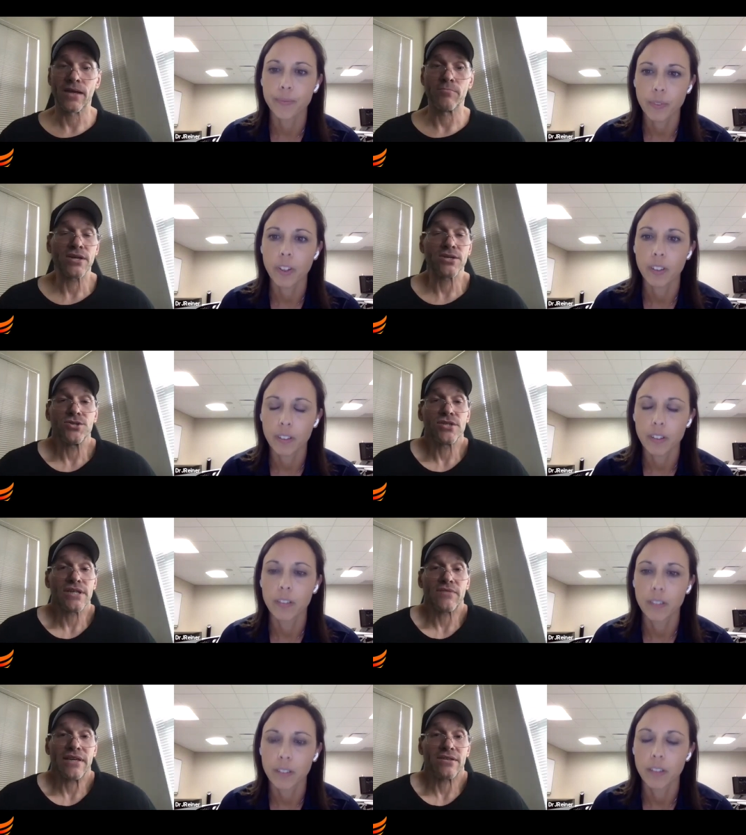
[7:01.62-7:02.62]
Speaker 1: Because you just have to
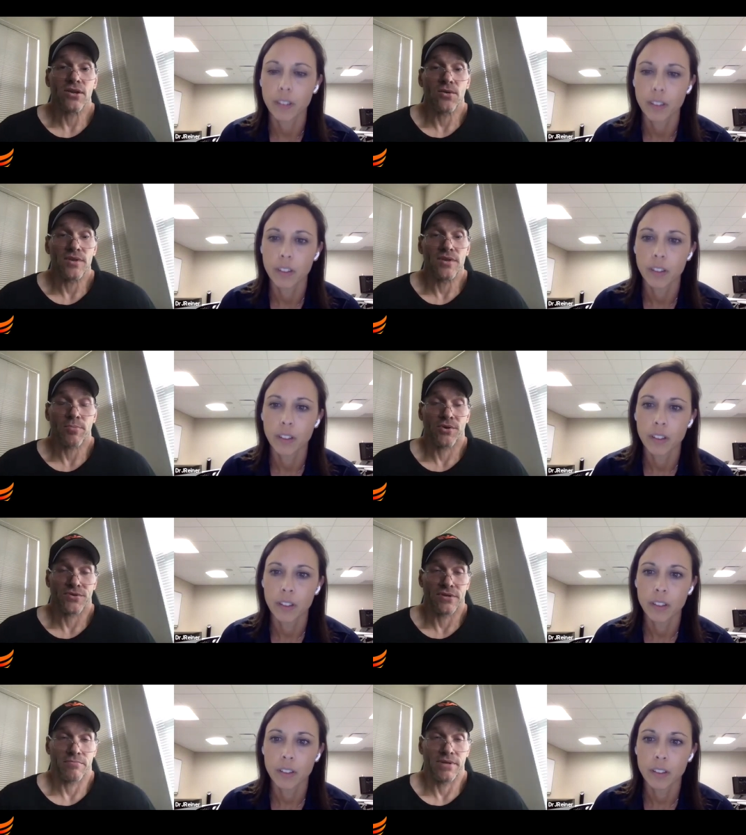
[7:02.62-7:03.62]
get to know this
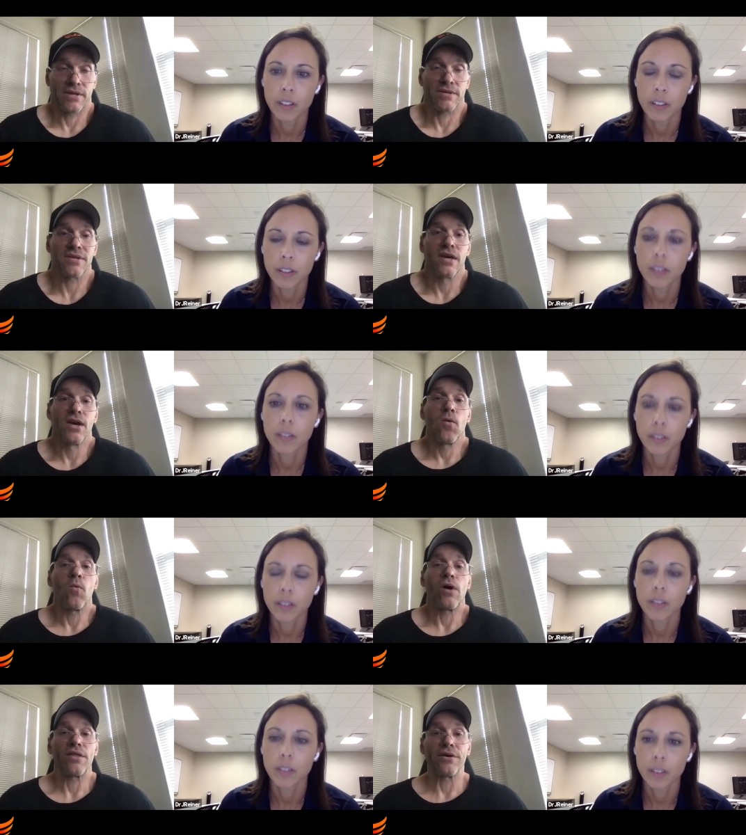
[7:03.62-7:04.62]
person, because while
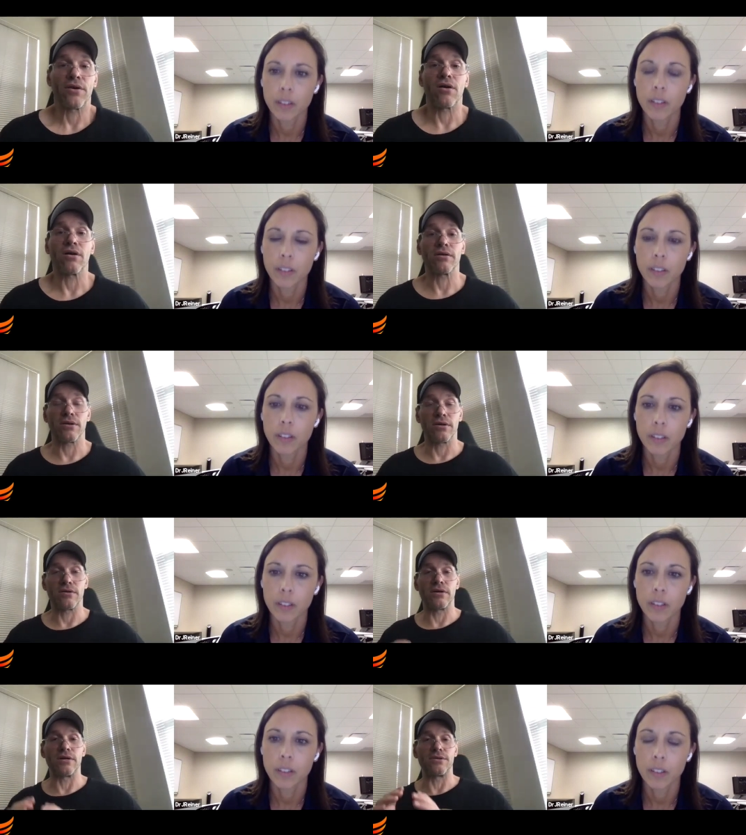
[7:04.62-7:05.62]
there are,
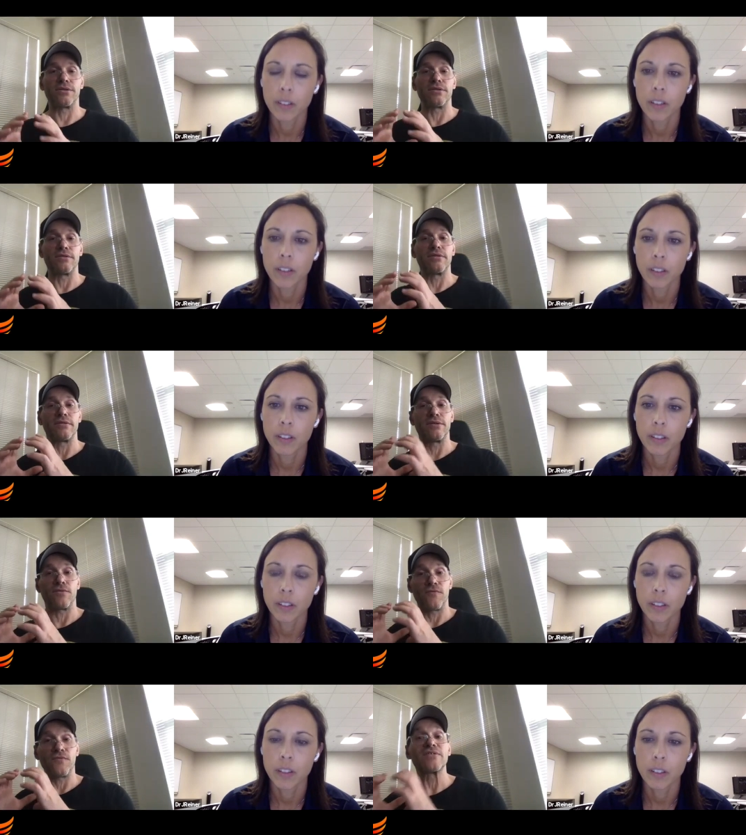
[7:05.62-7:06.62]
you know,
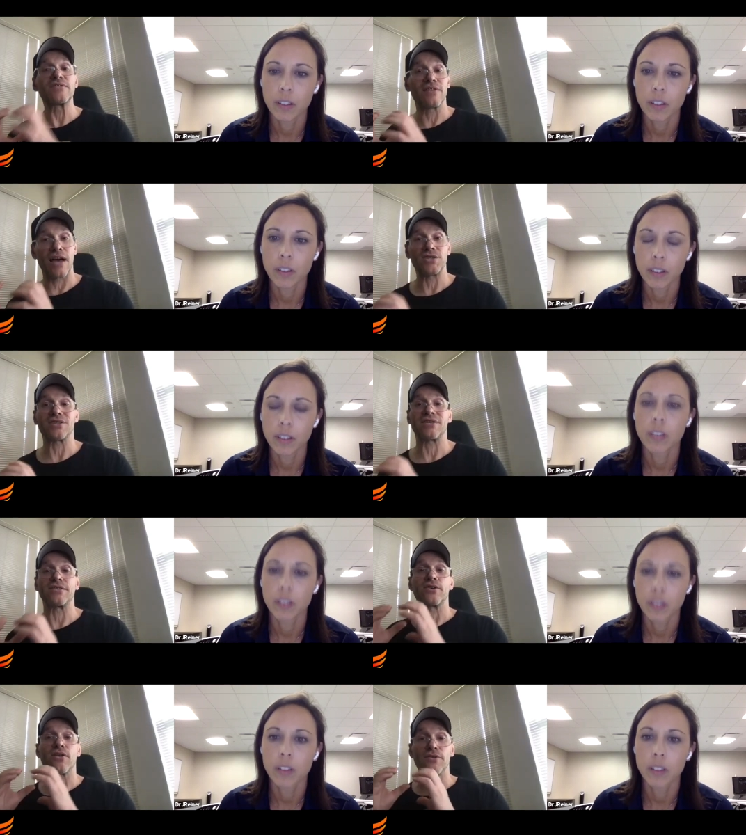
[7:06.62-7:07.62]
physiologically, there
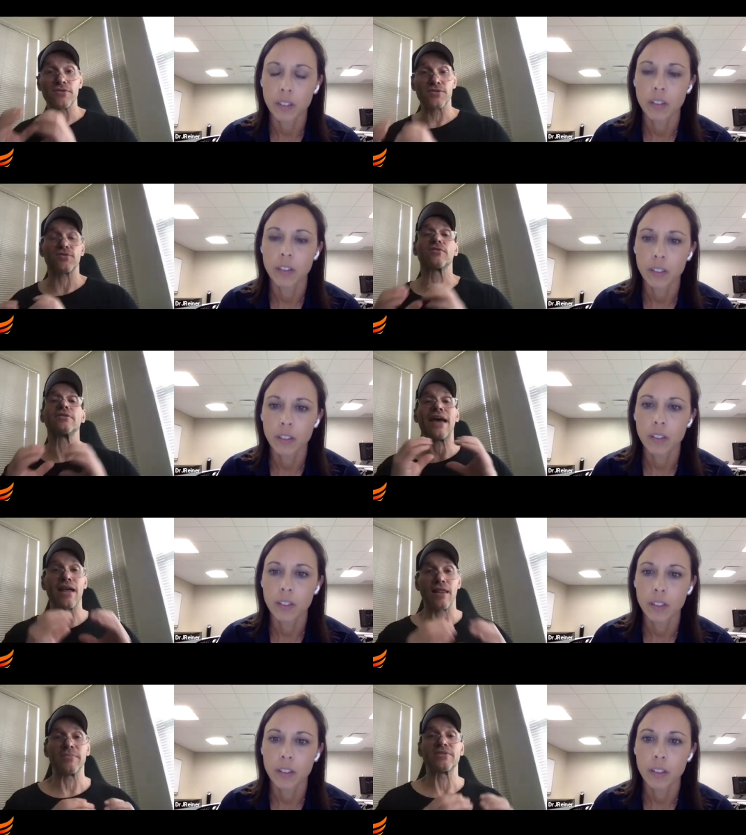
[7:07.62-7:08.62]
are certain
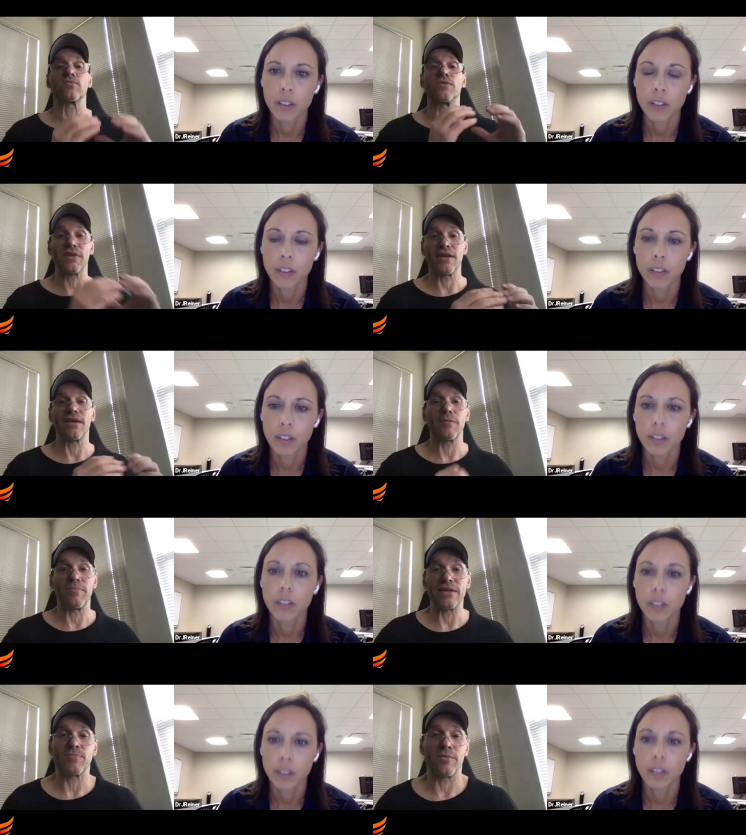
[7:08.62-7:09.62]
elements within a
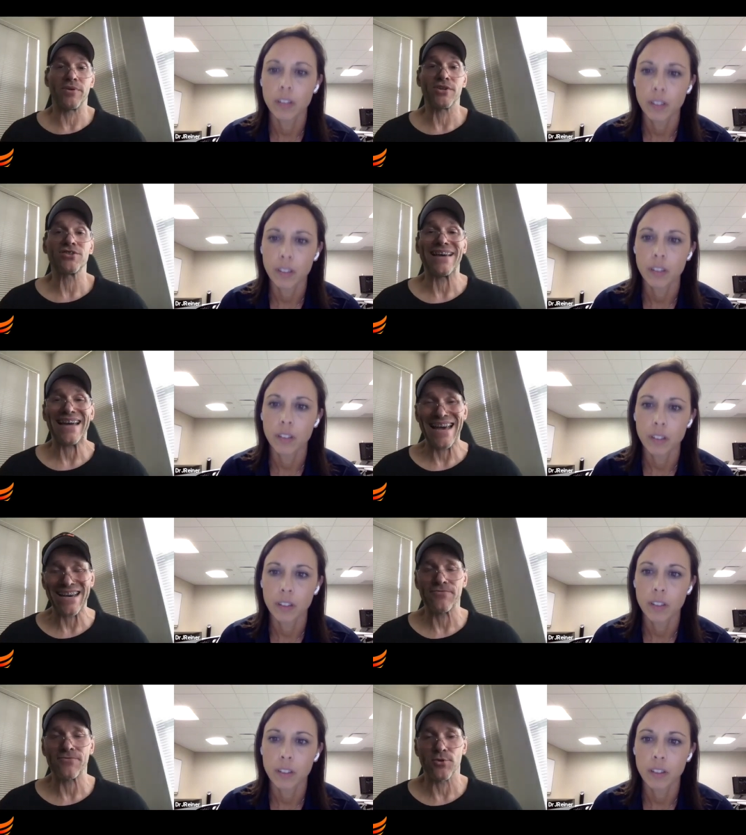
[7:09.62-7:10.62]
baseball pitch that have
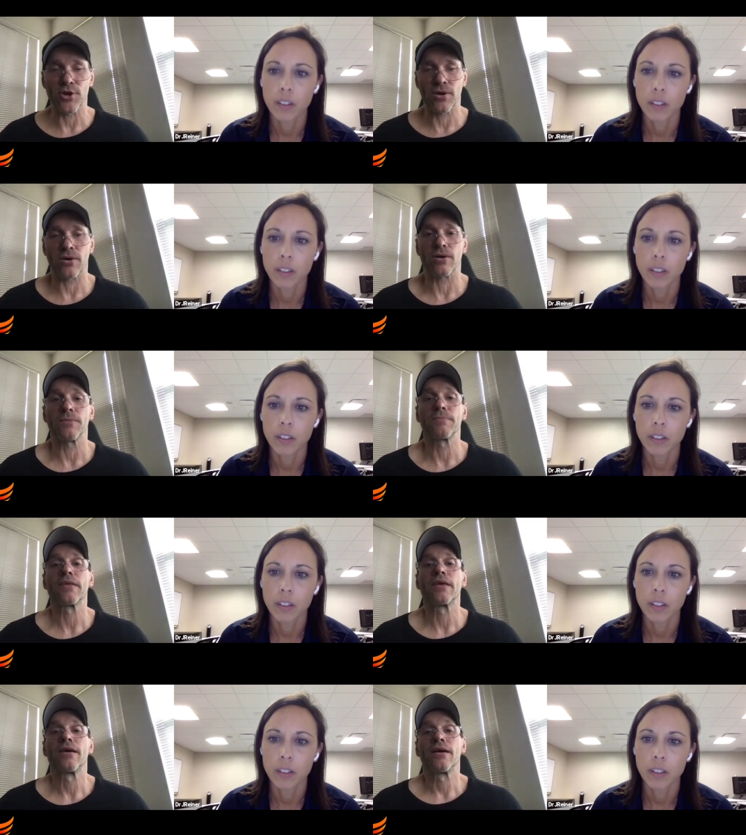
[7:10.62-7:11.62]
to occur.
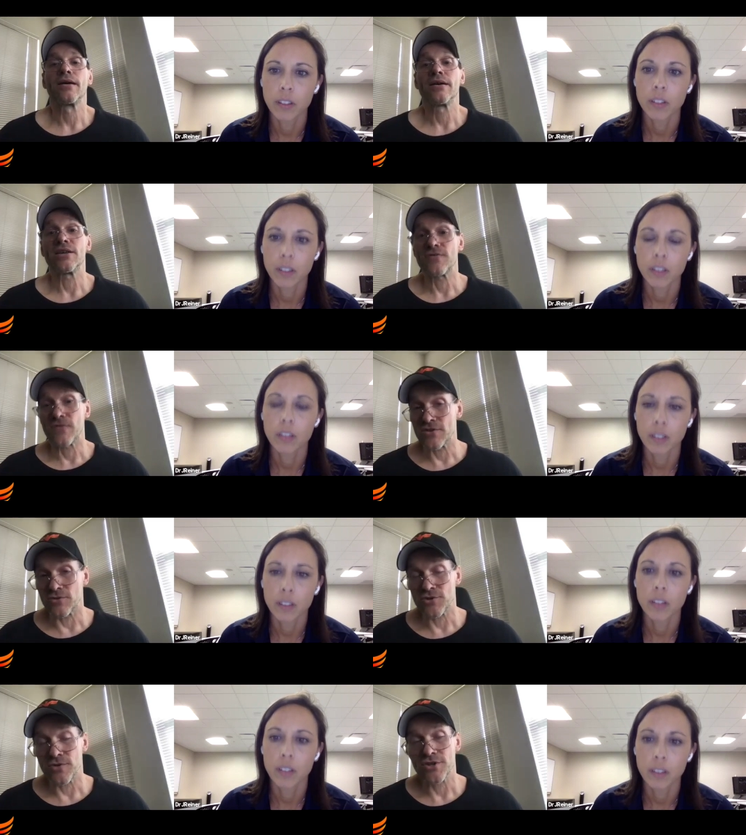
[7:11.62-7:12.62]
His physical
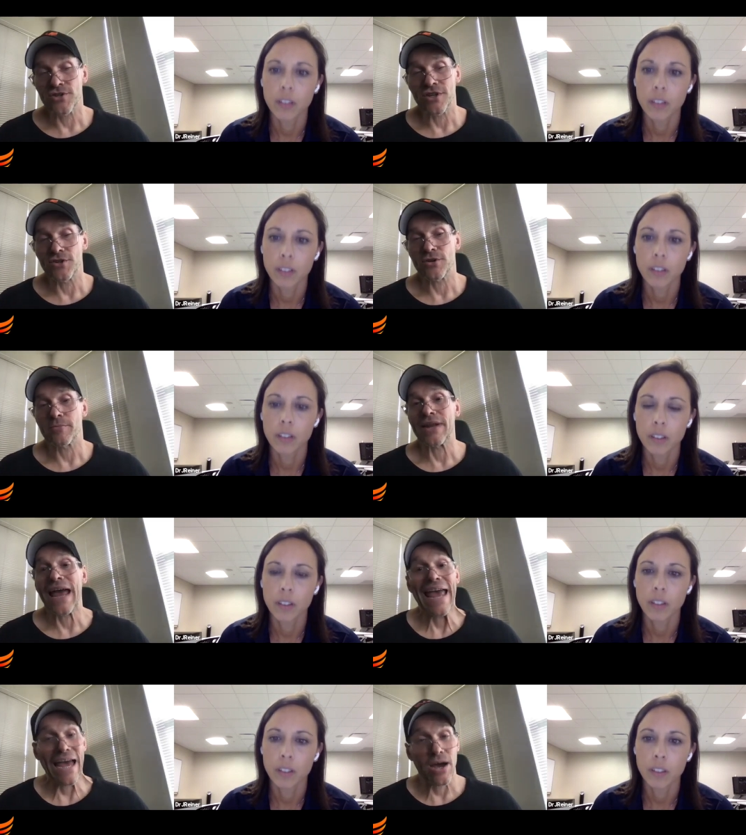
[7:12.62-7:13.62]
structure is going to determine
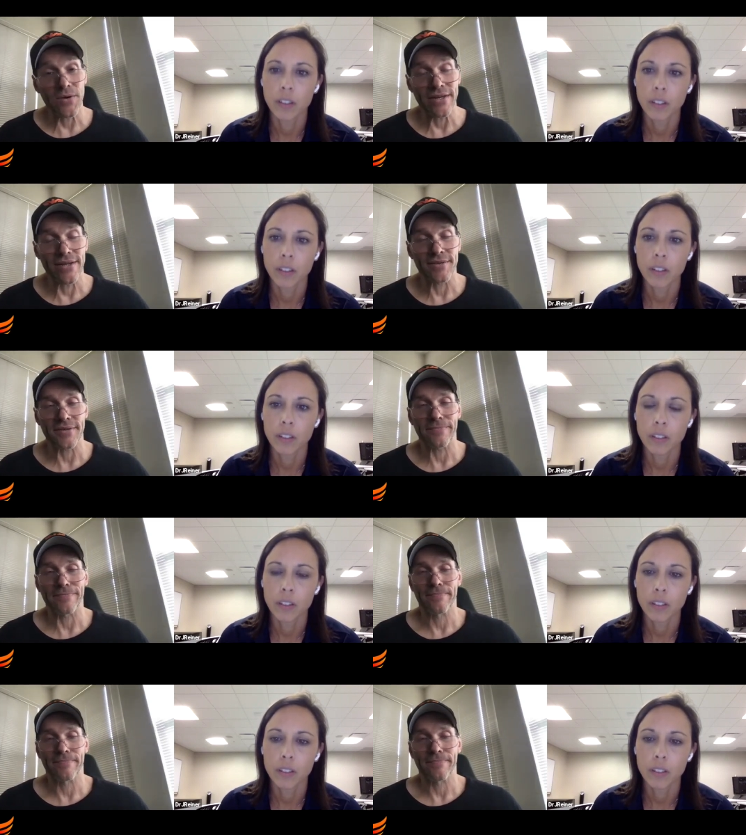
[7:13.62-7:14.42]
how he does it